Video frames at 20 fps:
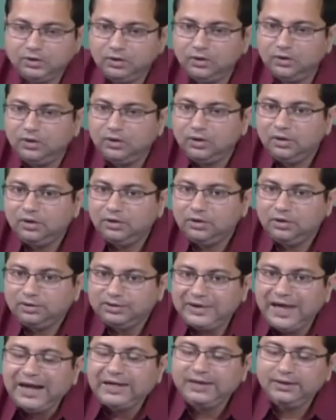So,
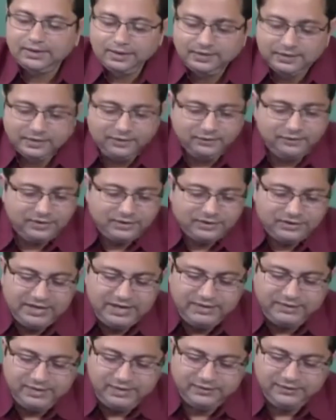that
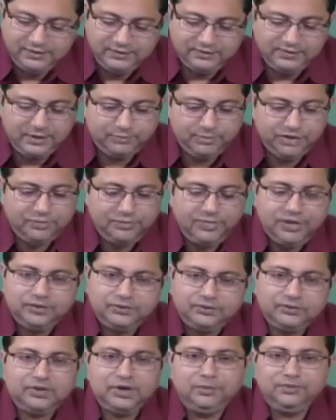changes this double
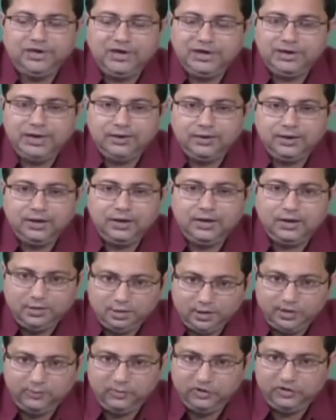base to something like
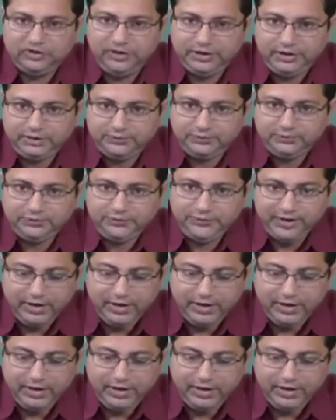a composite.